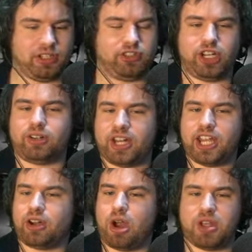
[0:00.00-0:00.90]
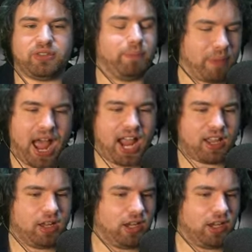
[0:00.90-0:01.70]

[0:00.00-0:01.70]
Zero to Hero is back.